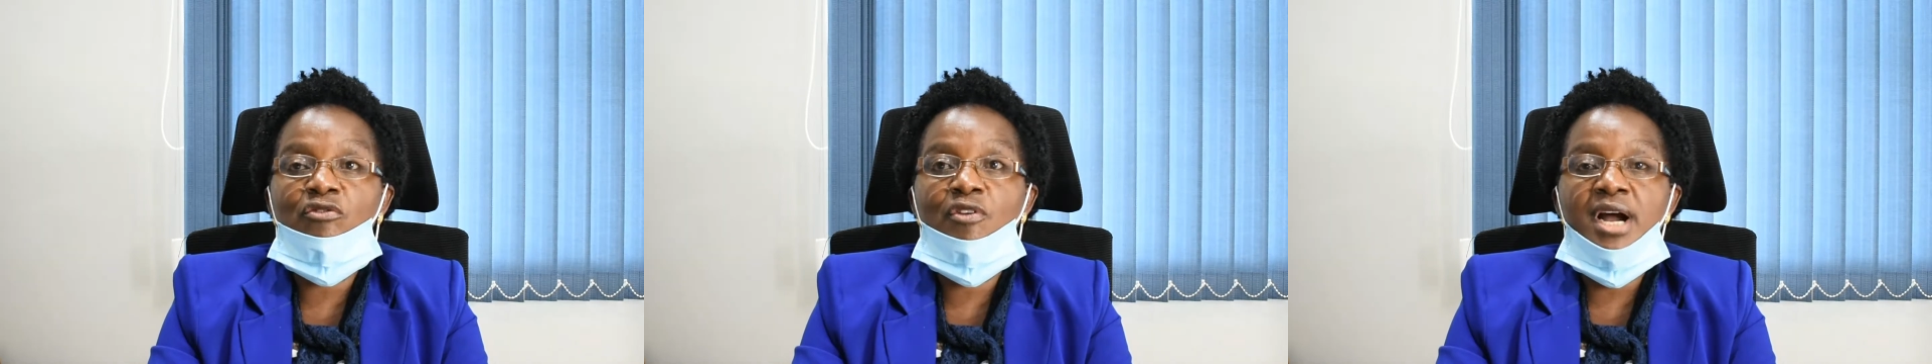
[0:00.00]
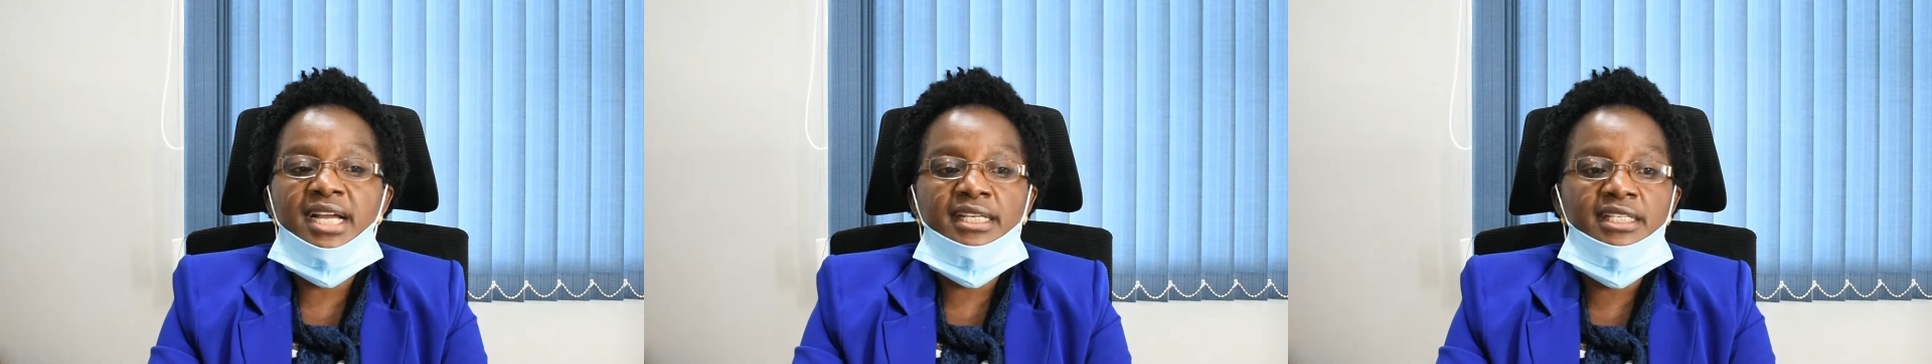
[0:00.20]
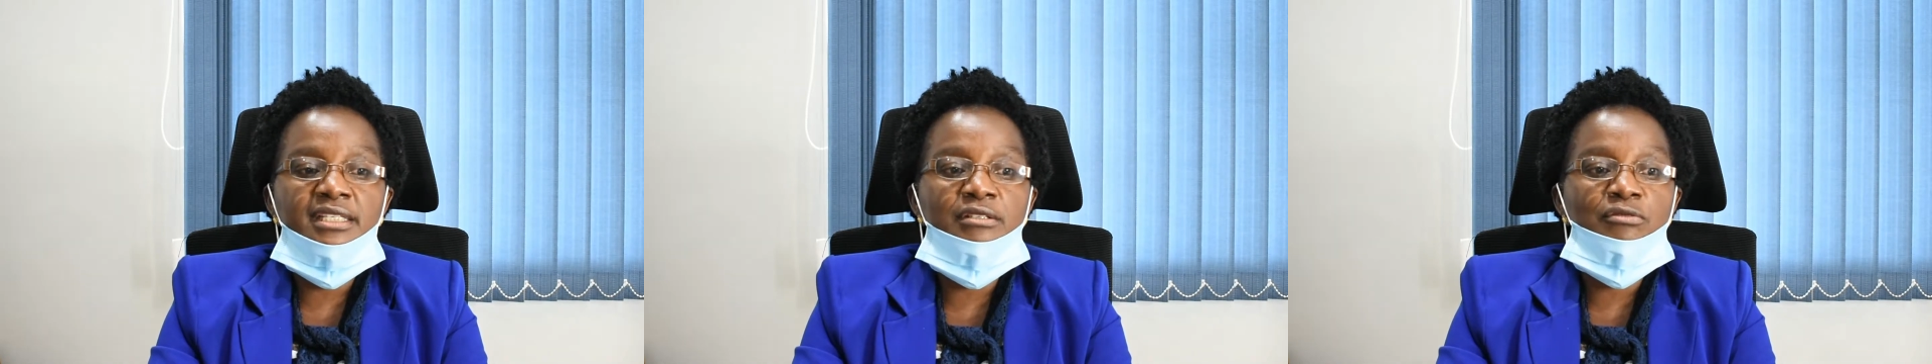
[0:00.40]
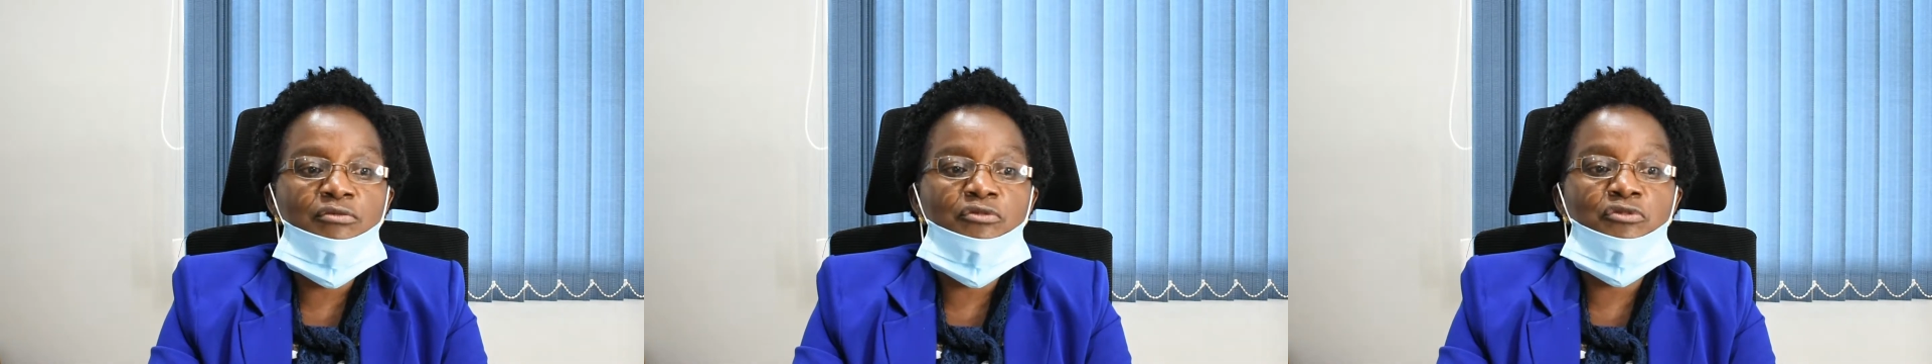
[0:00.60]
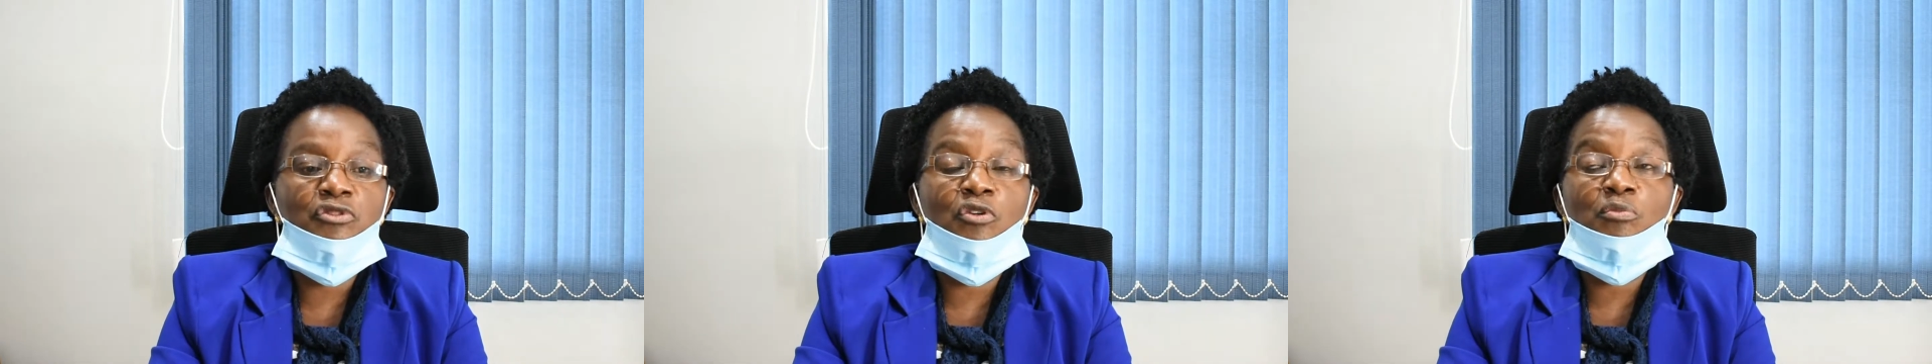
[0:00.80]
working
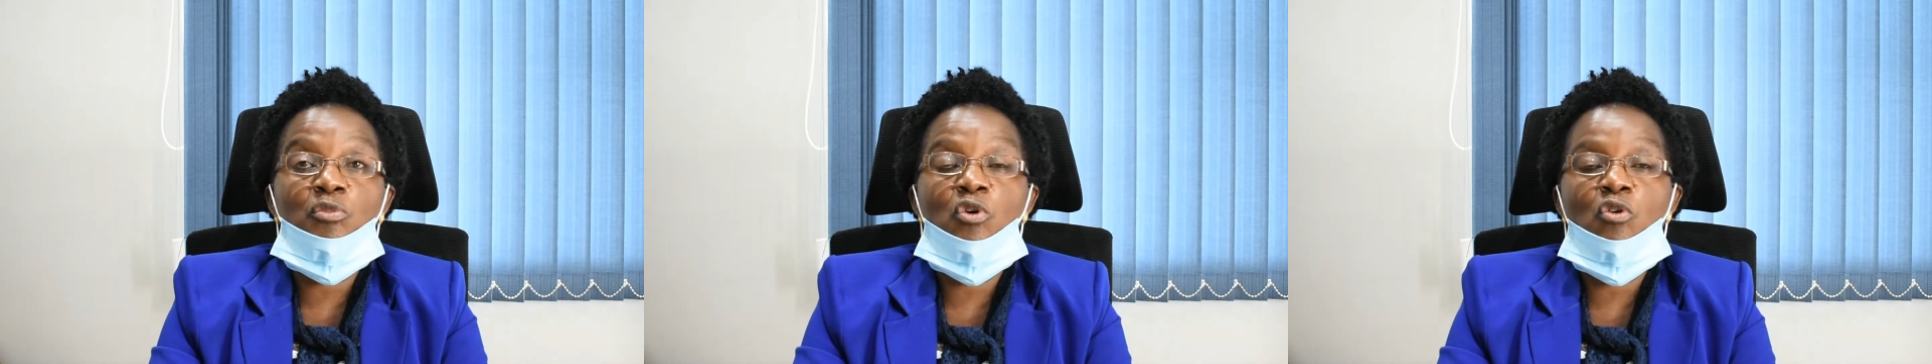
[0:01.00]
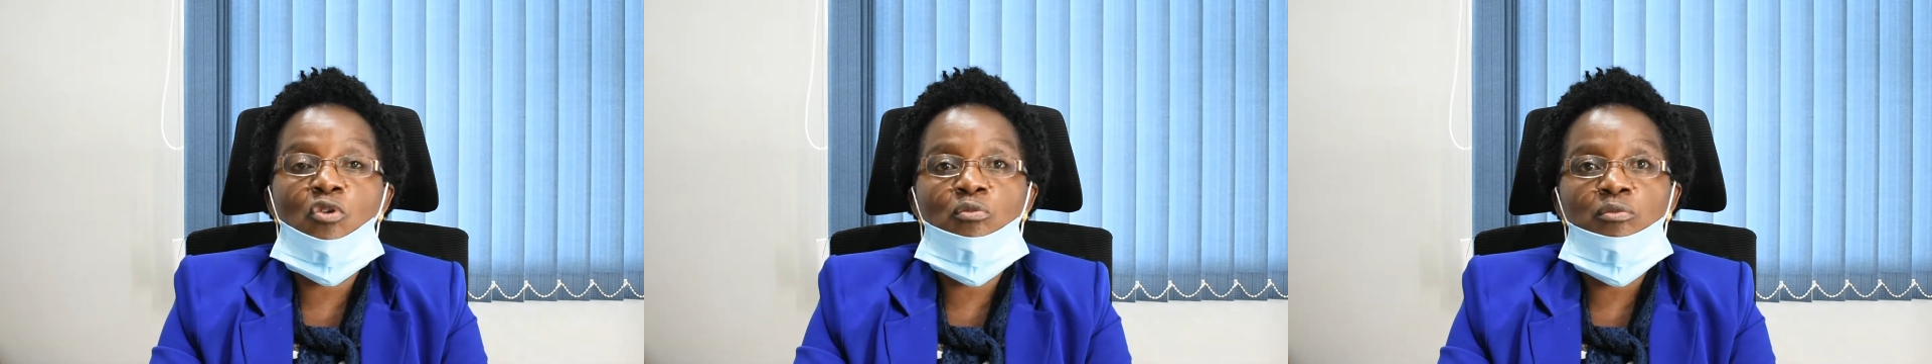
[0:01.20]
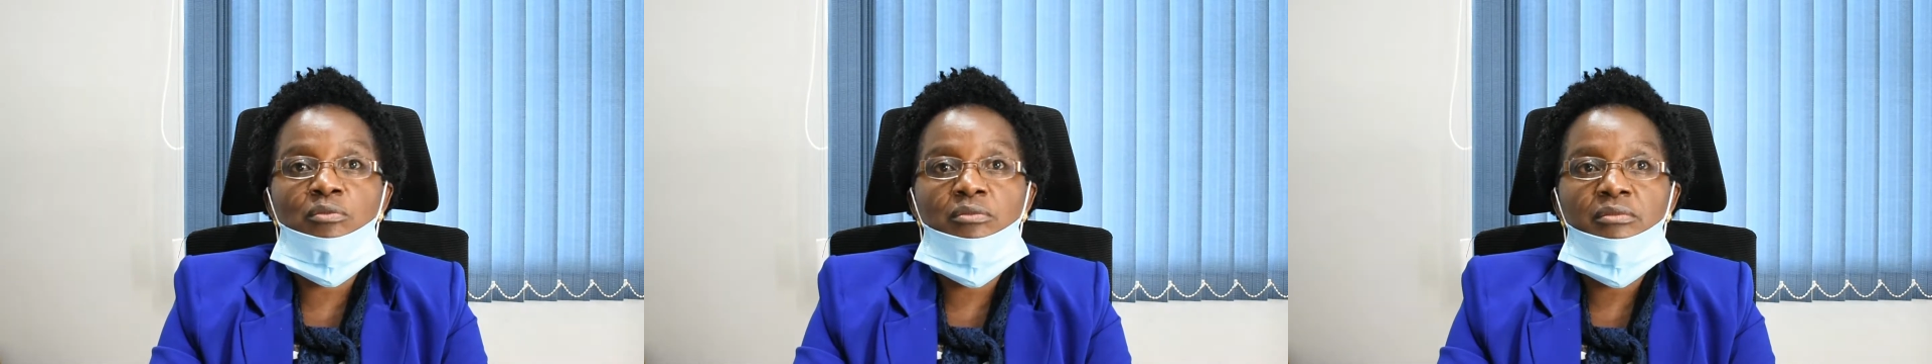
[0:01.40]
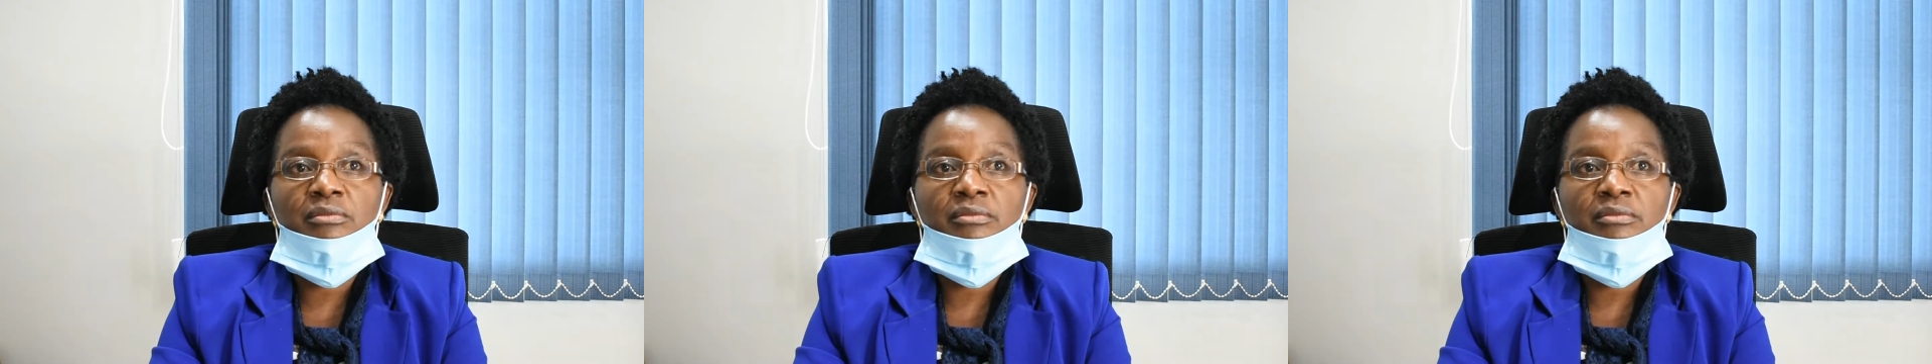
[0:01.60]
from home,